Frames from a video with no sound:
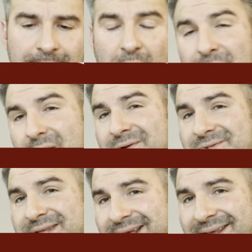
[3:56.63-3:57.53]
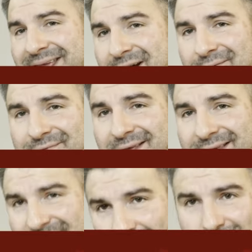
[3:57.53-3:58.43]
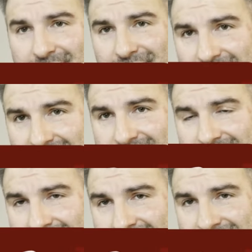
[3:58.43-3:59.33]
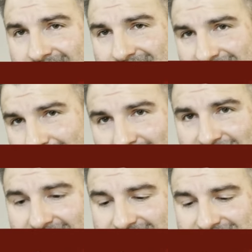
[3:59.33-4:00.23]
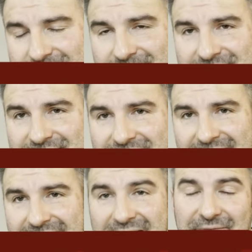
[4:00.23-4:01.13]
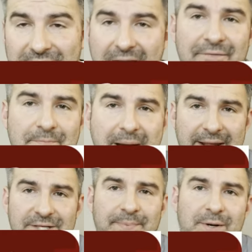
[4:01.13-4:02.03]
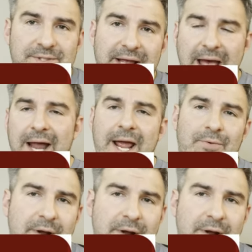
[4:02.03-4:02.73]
And we also take into account the Yelp effect. Now, the Yelp effect is essentially saying that if I have a bad experience, say, at a